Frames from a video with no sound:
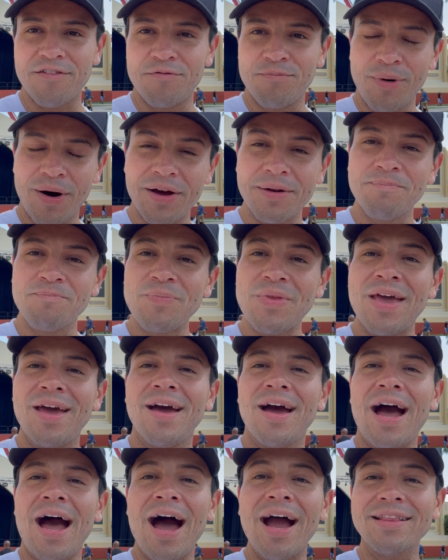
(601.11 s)
But
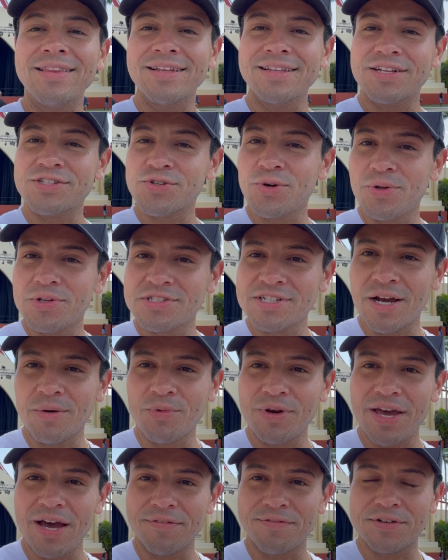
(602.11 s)
I think that's all the time
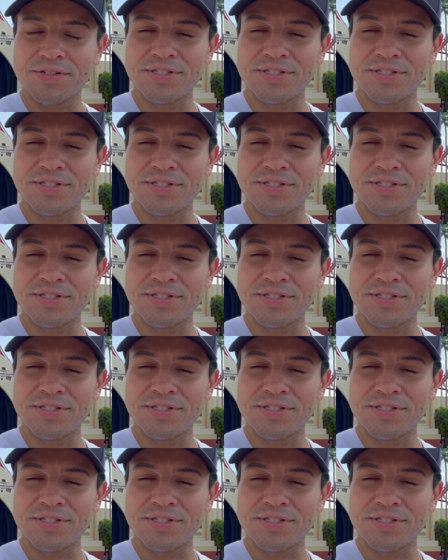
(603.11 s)
we have for